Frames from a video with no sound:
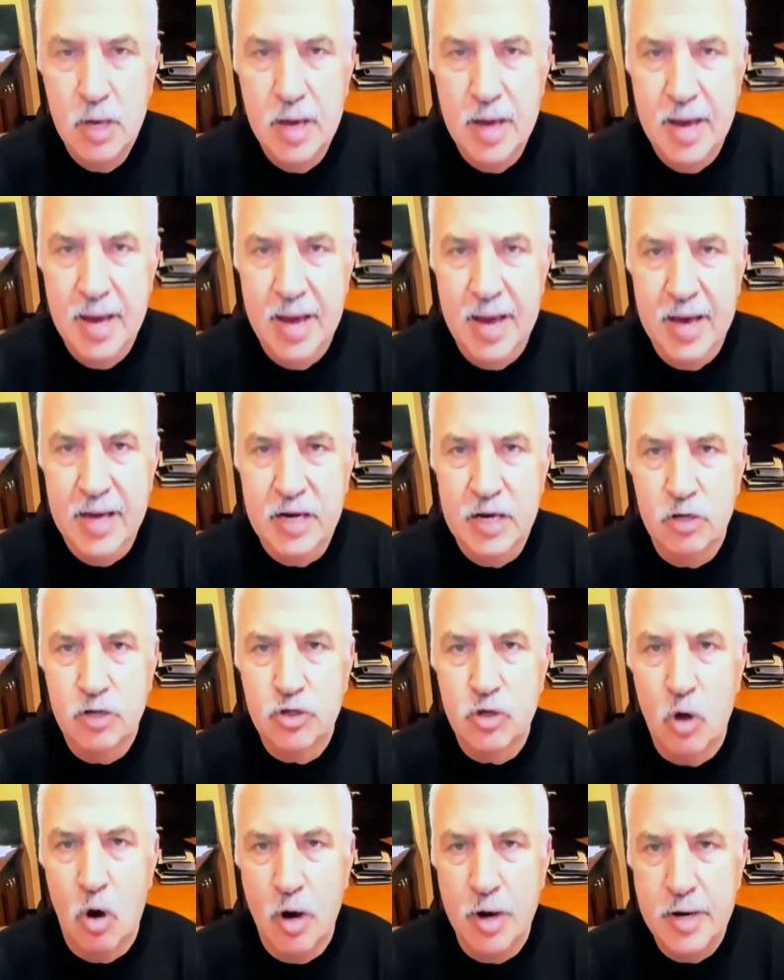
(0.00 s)
And it's
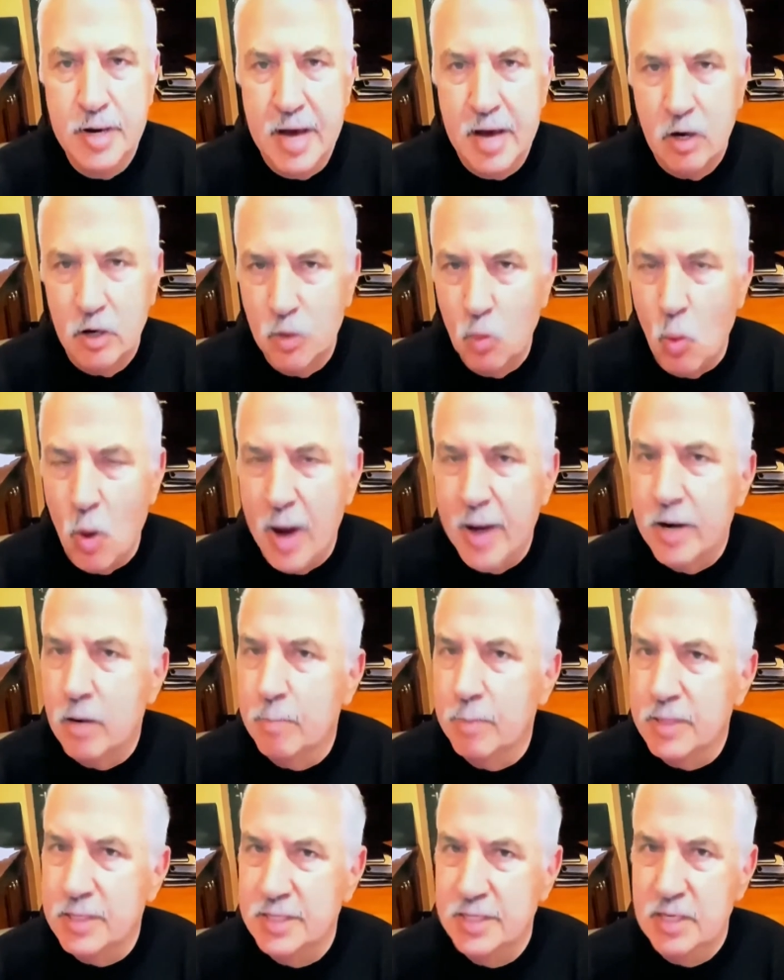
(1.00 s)
gone not only wider, but
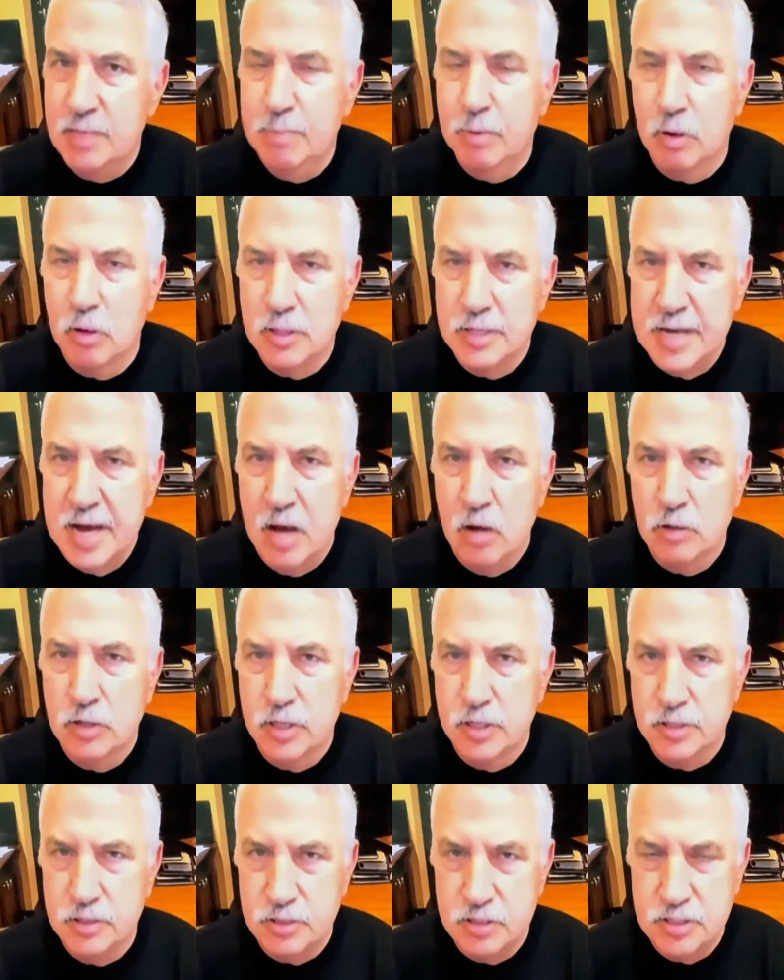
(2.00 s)
deeper down to the
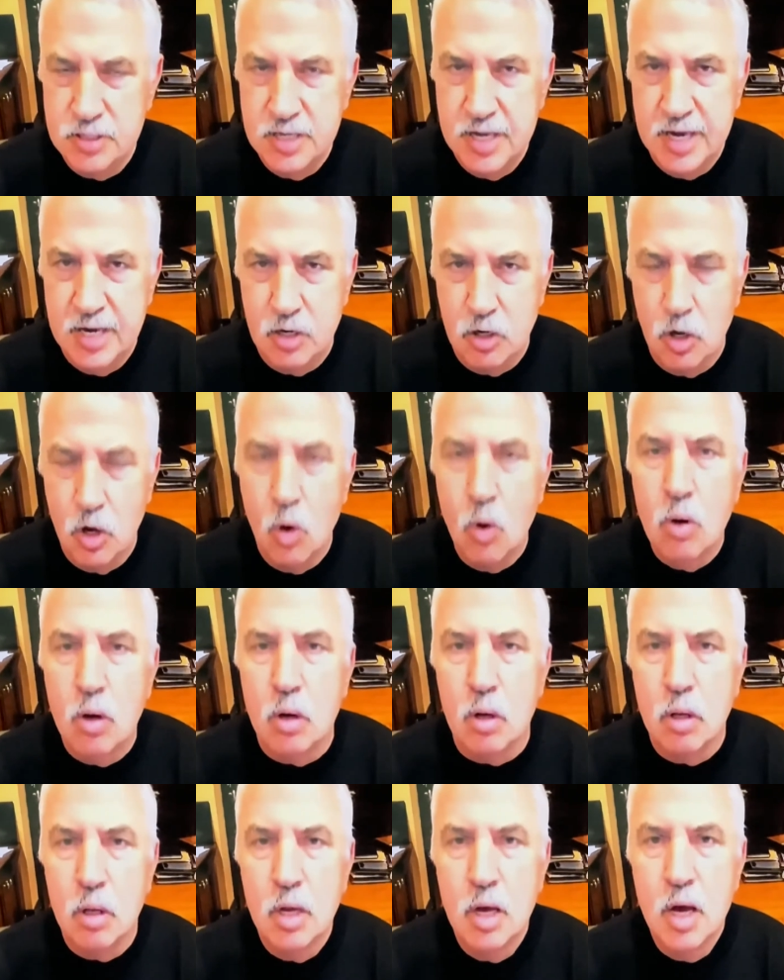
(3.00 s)
state, local
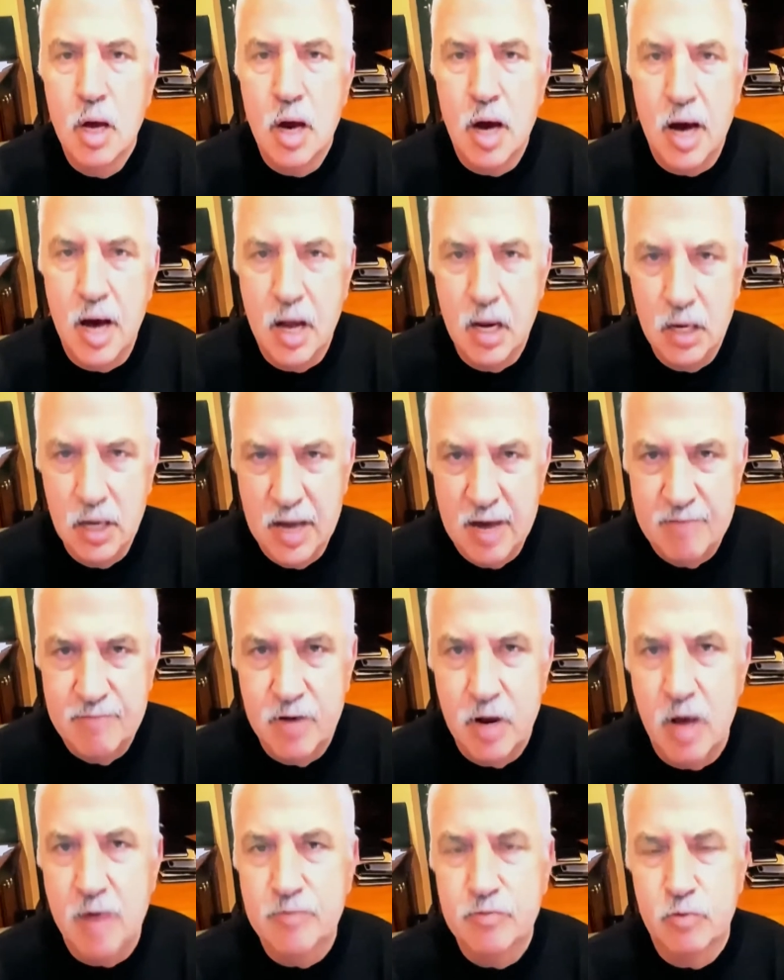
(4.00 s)
level
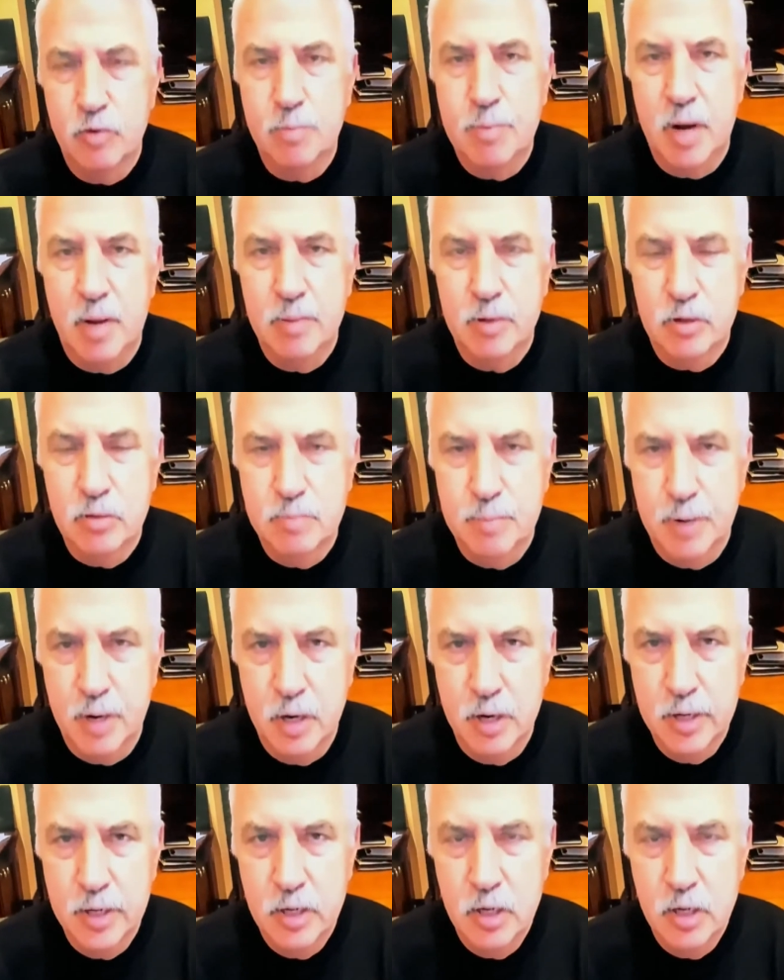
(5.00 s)
of the Republican Party,